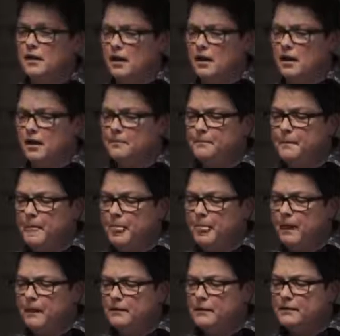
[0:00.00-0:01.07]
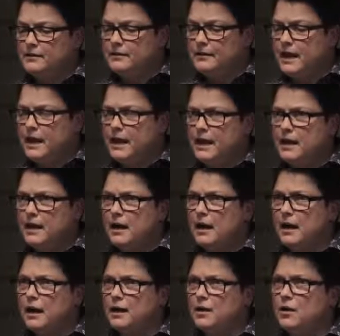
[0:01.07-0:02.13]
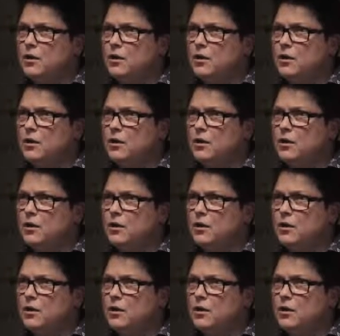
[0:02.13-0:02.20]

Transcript: Um, let's say I